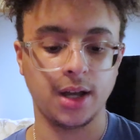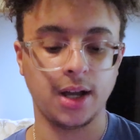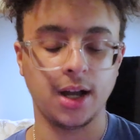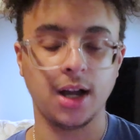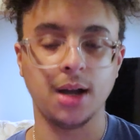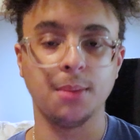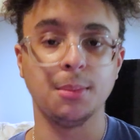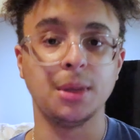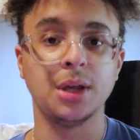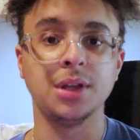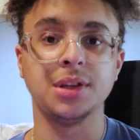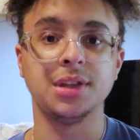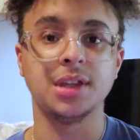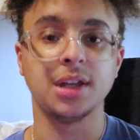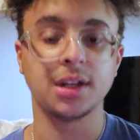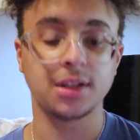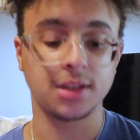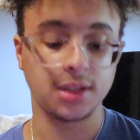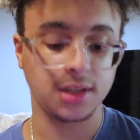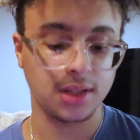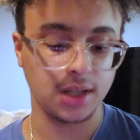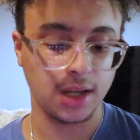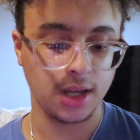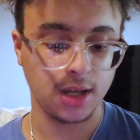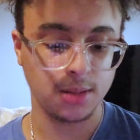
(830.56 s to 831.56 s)
I'm
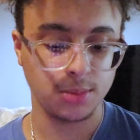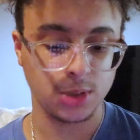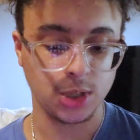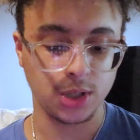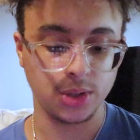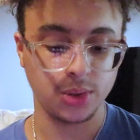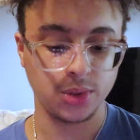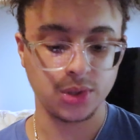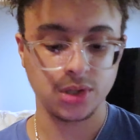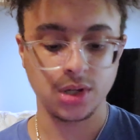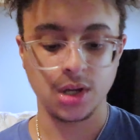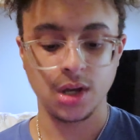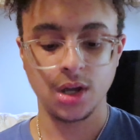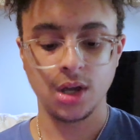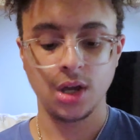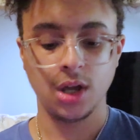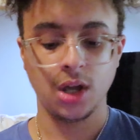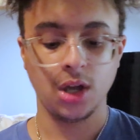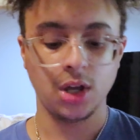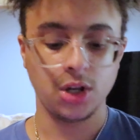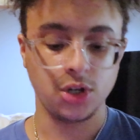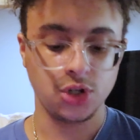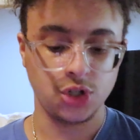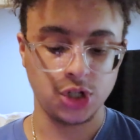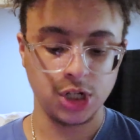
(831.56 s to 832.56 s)
addicted to game shows.
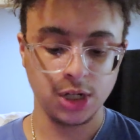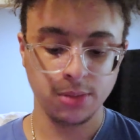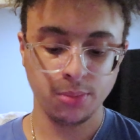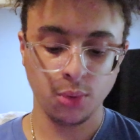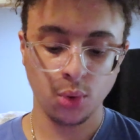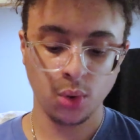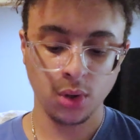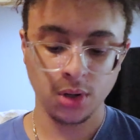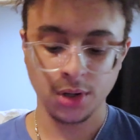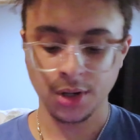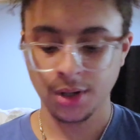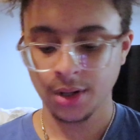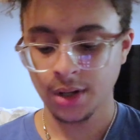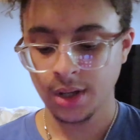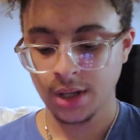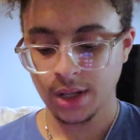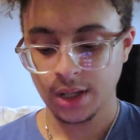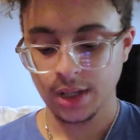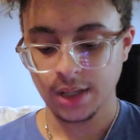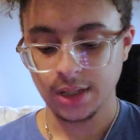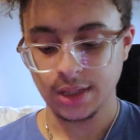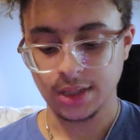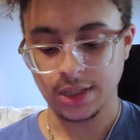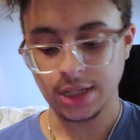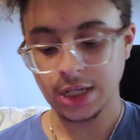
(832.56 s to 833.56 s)
Gboard,
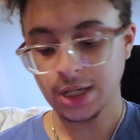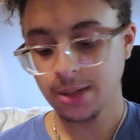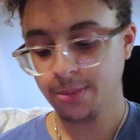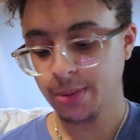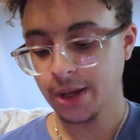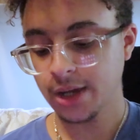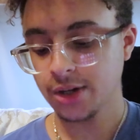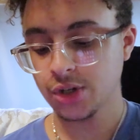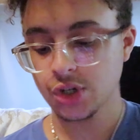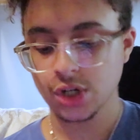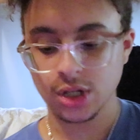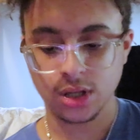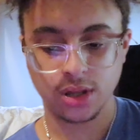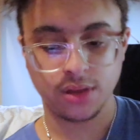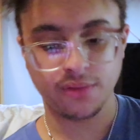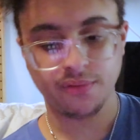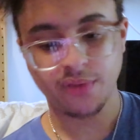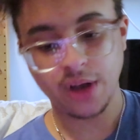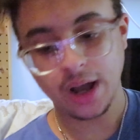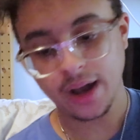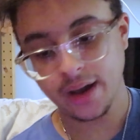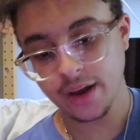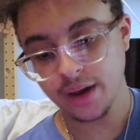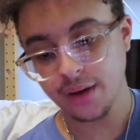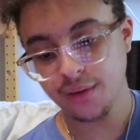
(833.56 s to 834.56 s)
Geekbench
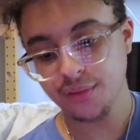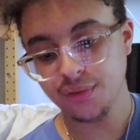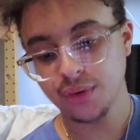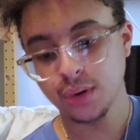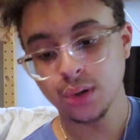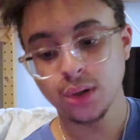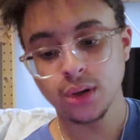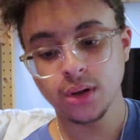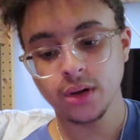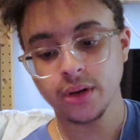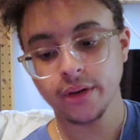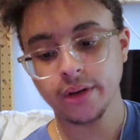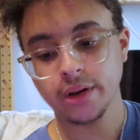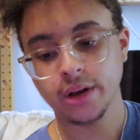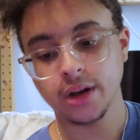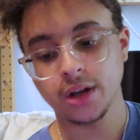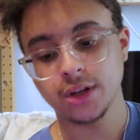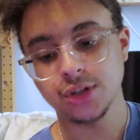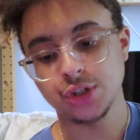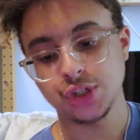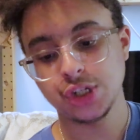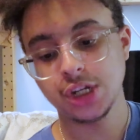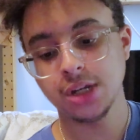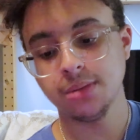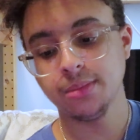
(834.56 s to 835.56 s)
5,
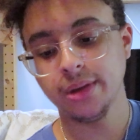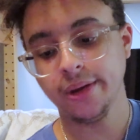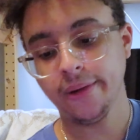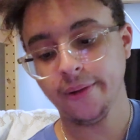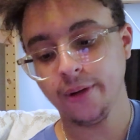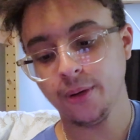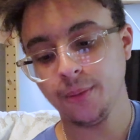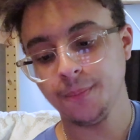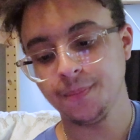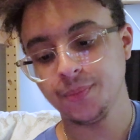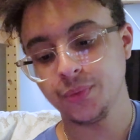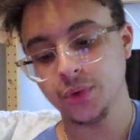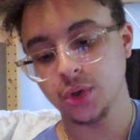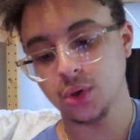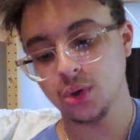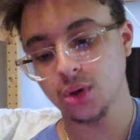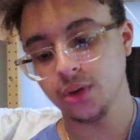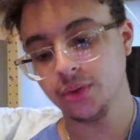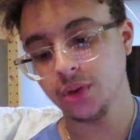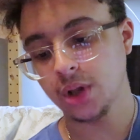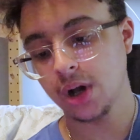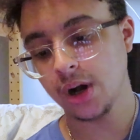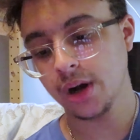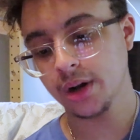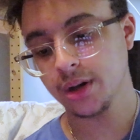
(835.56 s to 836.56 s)
Gmail,
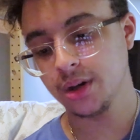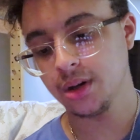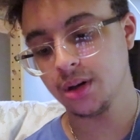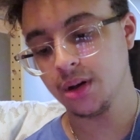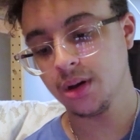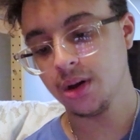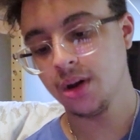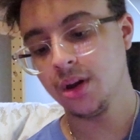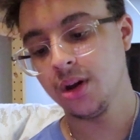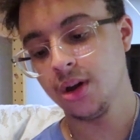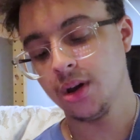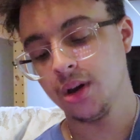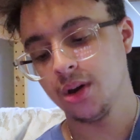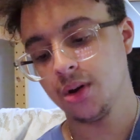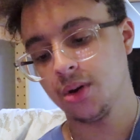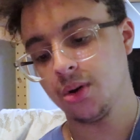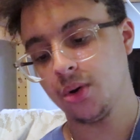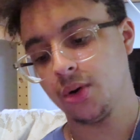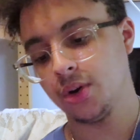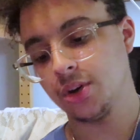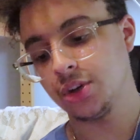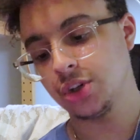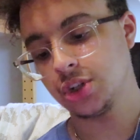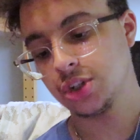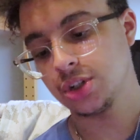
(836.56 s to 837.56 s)
Good Lock,
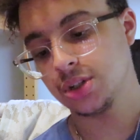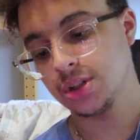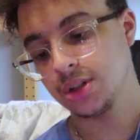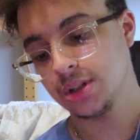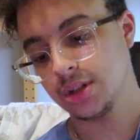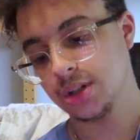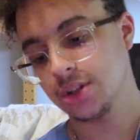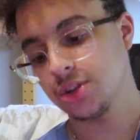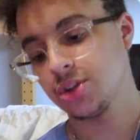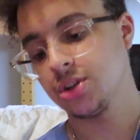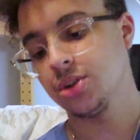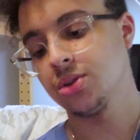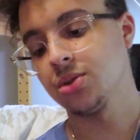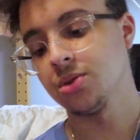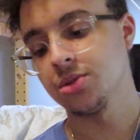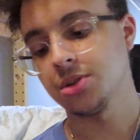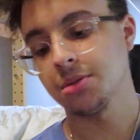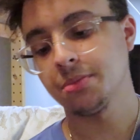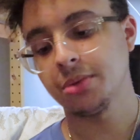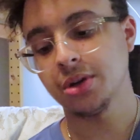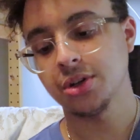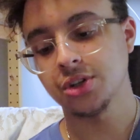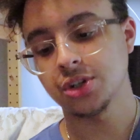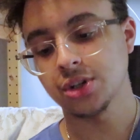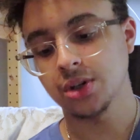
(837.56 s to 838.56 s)
which actually there's a
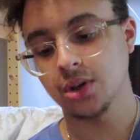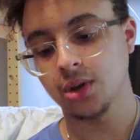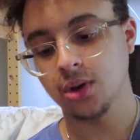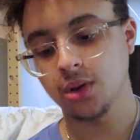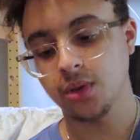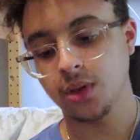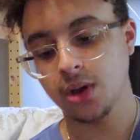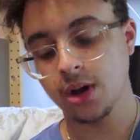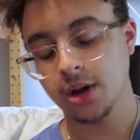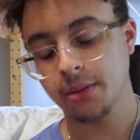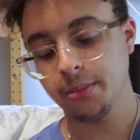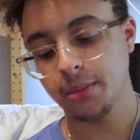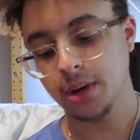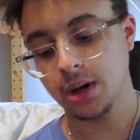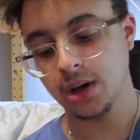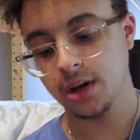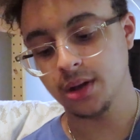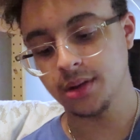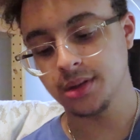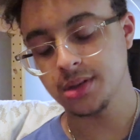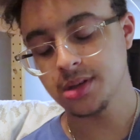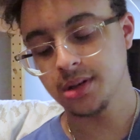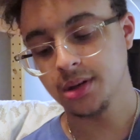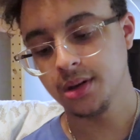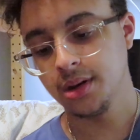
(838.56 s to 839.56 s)
bunch of Good Lock
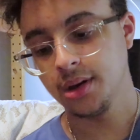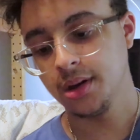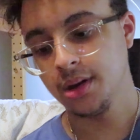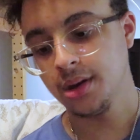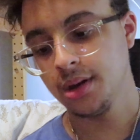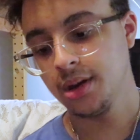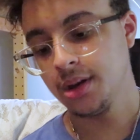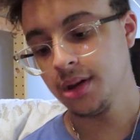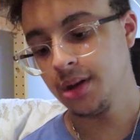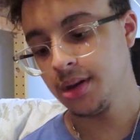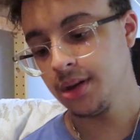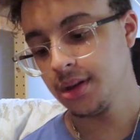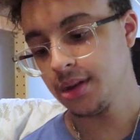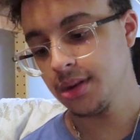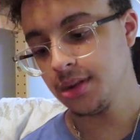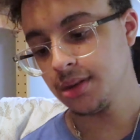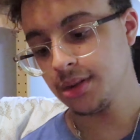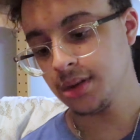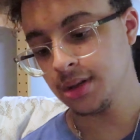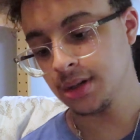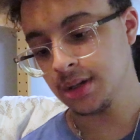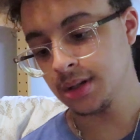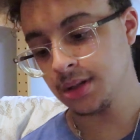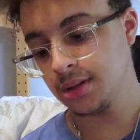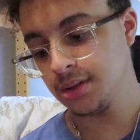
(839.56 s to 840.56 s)
mods
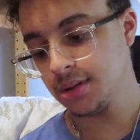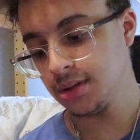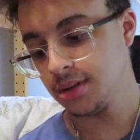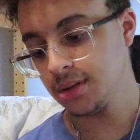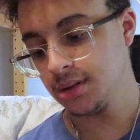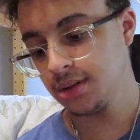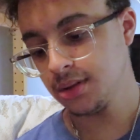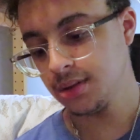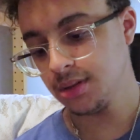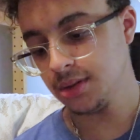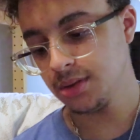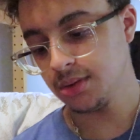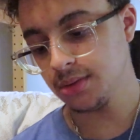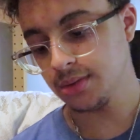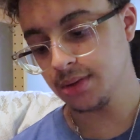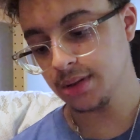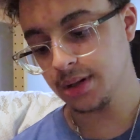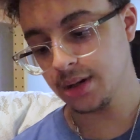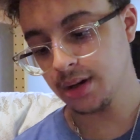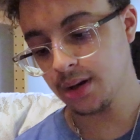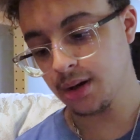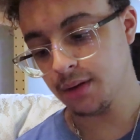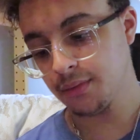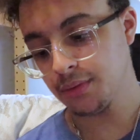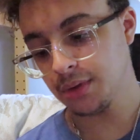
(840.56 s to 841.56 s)
that you
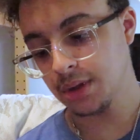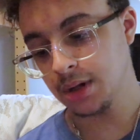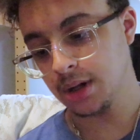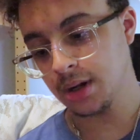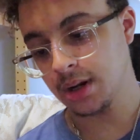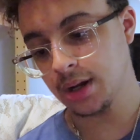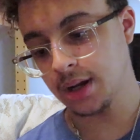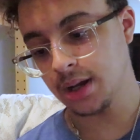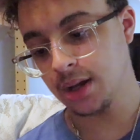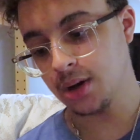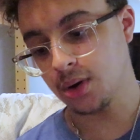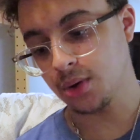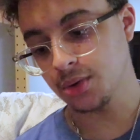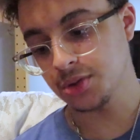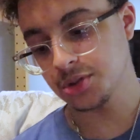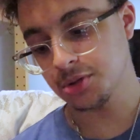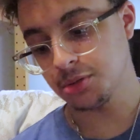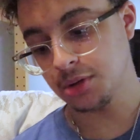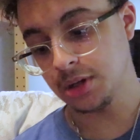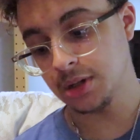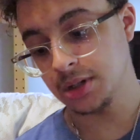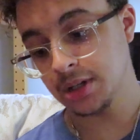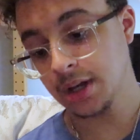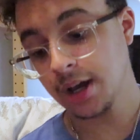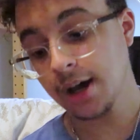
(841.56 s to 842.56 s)
have that I also
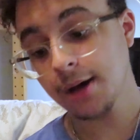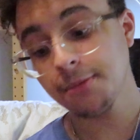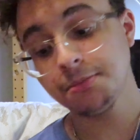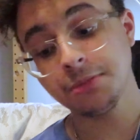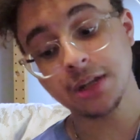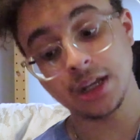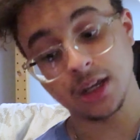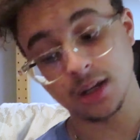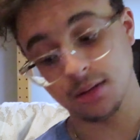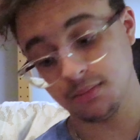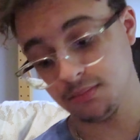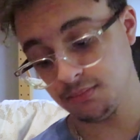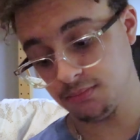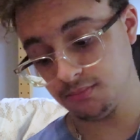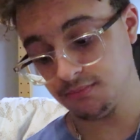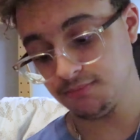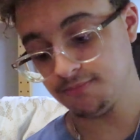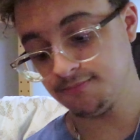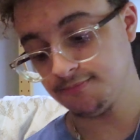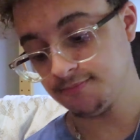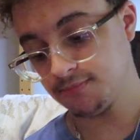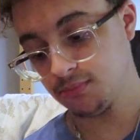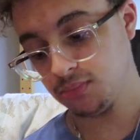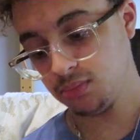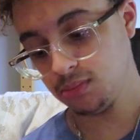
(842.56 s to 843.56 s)
need to update.
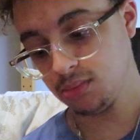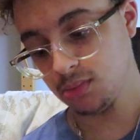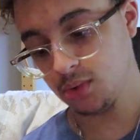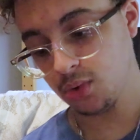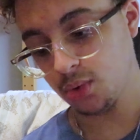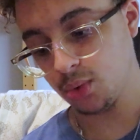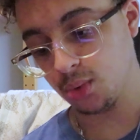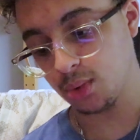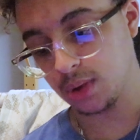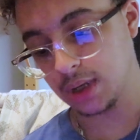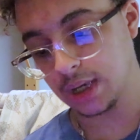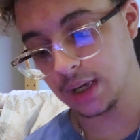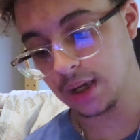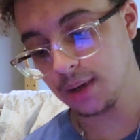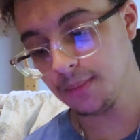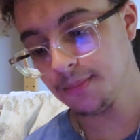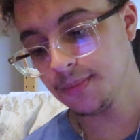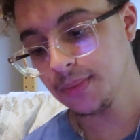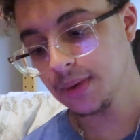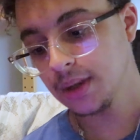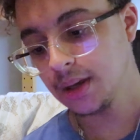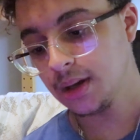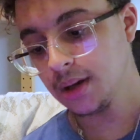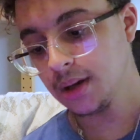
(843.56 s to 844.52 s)
Okay.